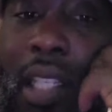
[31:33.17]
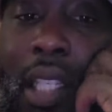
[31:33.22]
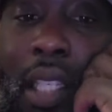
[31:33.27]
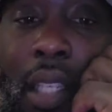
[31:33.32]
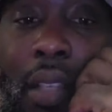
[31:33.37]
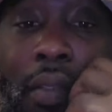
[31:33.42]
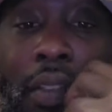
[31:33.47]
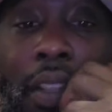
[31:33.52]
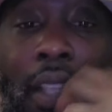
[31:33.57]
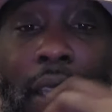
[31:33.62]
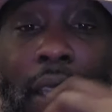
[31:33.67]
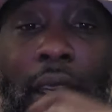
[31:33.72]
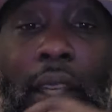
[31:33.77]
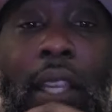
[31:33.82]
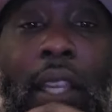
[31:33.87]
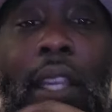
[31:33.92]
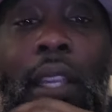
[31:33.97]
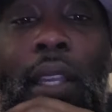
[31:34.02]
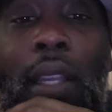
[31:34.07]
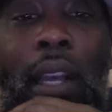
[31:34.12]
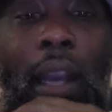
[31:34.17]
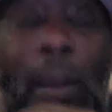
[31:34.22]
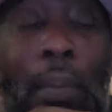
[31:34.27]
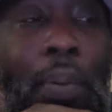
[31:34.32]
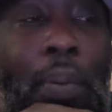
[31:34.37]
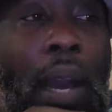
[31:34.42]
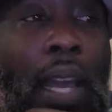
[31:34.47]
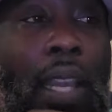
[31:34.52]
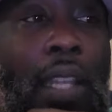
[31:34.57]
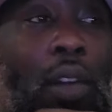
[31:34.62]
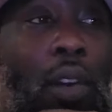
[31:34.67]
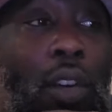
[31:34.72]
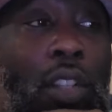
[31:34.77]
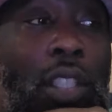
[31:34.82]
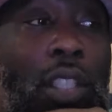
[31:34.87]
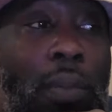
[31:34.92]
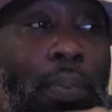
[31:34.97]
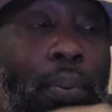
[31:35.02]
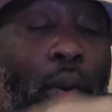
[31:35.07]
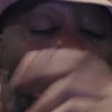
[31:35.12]
TV. I'm probably gonna
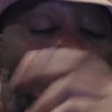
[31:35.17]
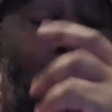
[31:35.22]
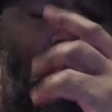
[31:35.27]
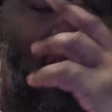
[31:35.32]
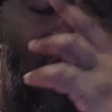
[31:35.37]
support